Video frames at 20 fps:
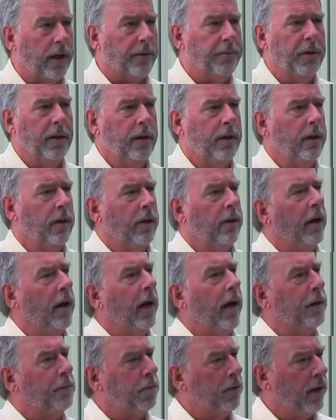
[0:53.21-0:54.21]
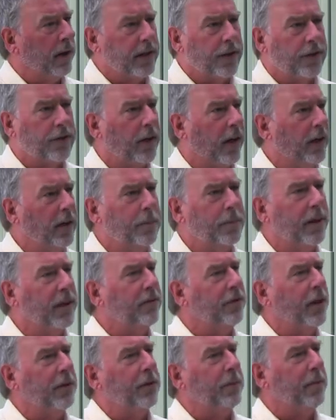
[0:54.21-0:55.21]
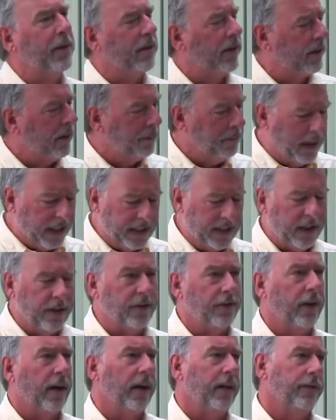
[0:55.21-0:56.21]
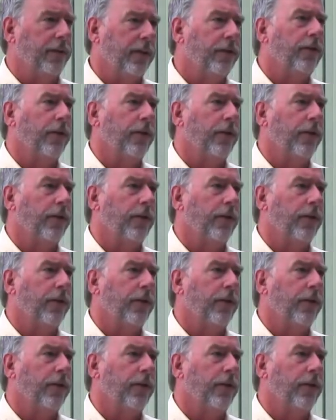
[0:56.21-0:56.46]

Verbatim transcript: I've had plenty of cider, but I've never been on the making side of it.